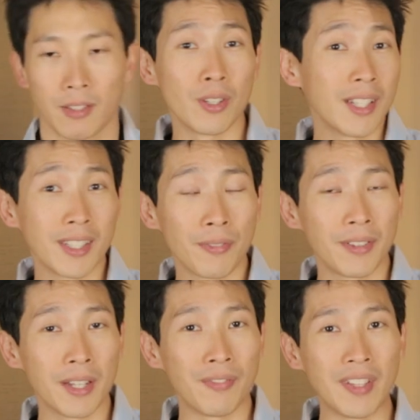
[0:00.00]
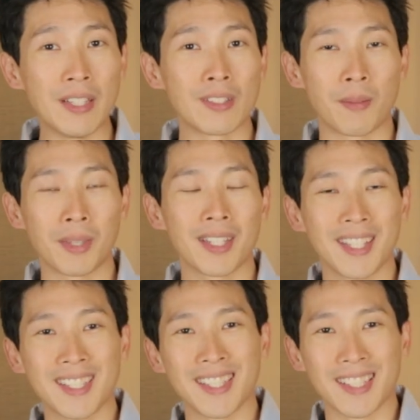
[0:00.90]
You can definitely feel something
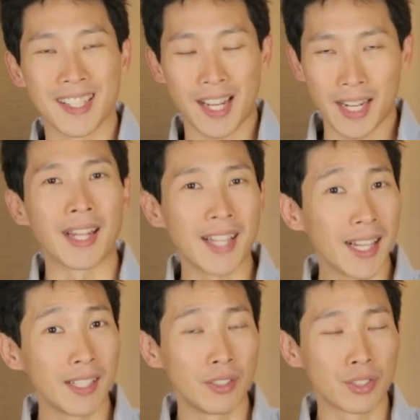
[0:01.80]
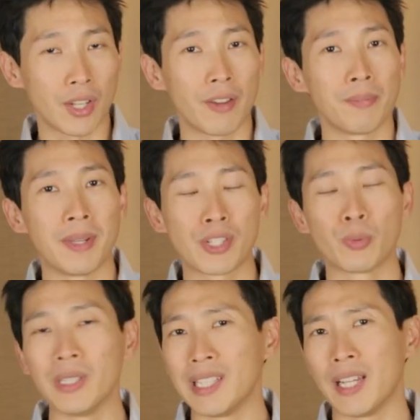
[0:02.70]
is inside, and that little soft mesh
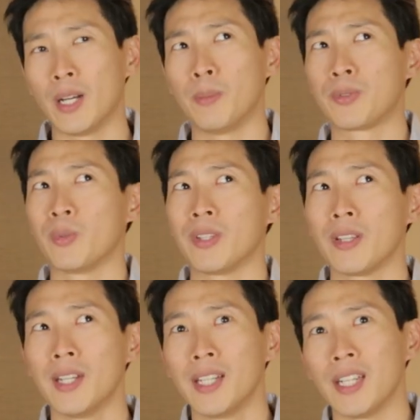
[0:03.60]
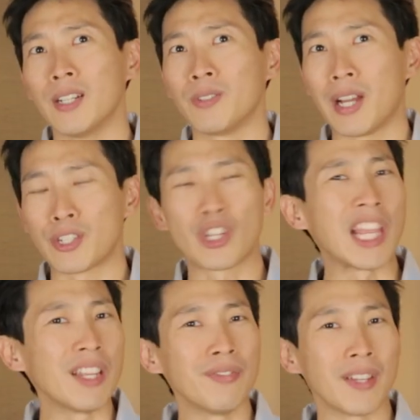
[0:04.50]
really helps with you know, not
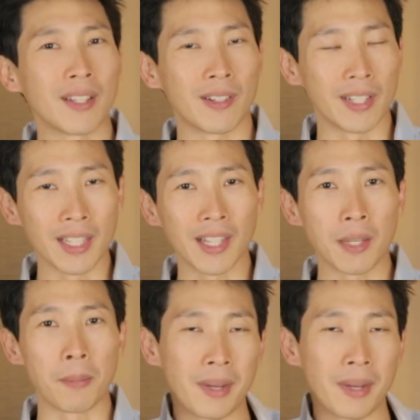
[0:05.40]
chafing or anything.